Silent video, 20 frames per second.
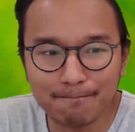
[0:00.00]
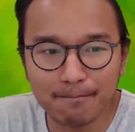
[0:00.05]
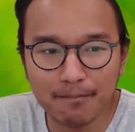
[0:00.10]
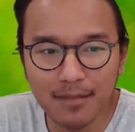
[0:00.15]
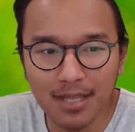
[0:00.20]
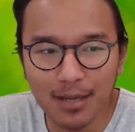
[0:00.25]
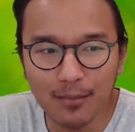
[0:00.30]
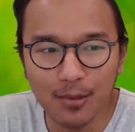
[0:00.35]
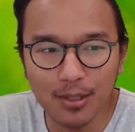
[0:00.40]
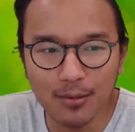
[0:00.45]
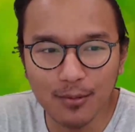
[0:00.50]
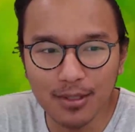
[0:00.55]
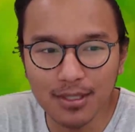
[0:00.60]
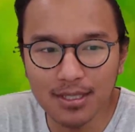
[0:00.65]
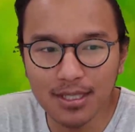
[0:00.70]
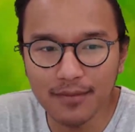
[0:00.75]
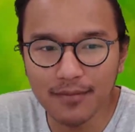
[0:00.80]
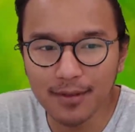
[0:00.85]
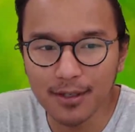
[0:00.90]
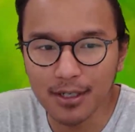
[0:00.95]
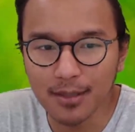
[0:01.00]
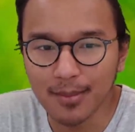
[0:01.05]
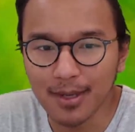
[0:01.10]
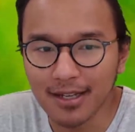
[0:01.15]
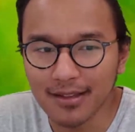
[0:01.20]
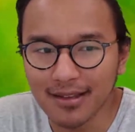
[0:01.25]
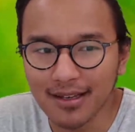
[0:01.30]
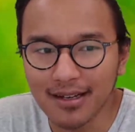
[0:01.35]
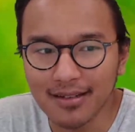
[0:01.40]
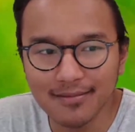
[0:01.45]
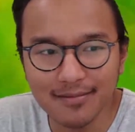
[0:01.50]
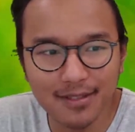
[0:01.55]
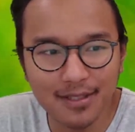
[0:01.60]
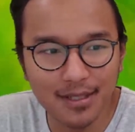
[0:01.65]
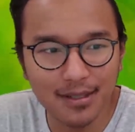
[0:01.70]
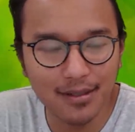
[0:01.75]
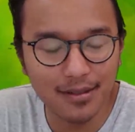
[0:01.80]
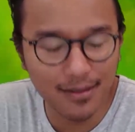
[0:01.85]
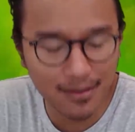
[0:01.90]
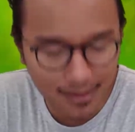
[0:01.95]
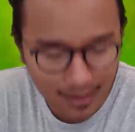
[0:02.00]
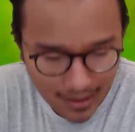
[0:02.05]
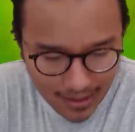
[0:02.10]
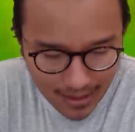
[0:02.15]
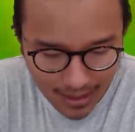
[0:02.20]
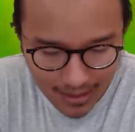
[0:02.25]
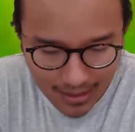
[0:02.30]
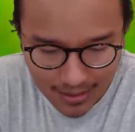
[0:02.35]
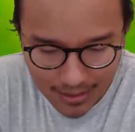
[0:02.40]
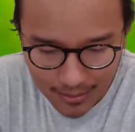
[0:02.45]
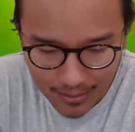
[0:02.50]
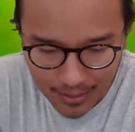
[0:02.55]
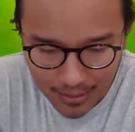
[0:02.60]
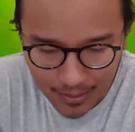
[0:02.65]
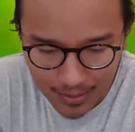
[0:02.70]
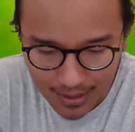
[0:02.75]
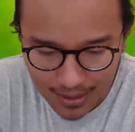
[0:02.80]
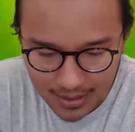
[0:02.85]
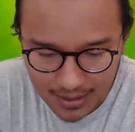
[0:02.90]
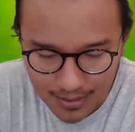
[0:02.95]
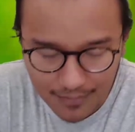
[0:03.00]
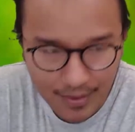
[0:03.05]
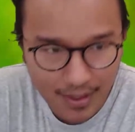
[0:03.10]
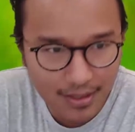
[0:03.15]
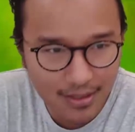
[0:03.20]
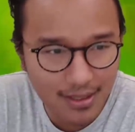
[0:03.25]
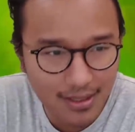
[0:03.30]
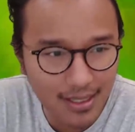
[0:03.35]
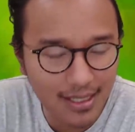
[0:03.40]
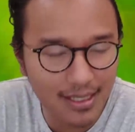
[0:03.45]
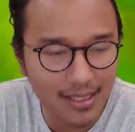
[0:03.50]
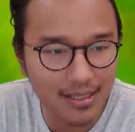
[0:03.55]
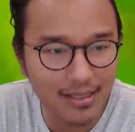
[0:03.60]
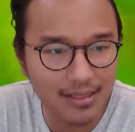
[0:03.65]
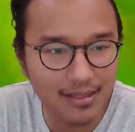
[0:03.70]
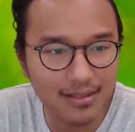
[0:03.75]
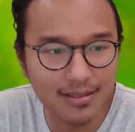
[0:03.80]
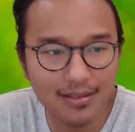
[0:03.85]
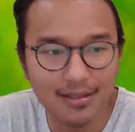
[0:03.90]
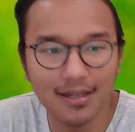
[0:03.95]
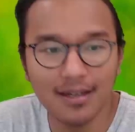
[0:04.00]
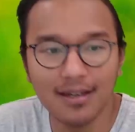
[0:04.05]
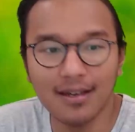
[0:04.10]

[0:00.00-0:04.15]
what's difficult about that. So I guess there are two things. The first thing is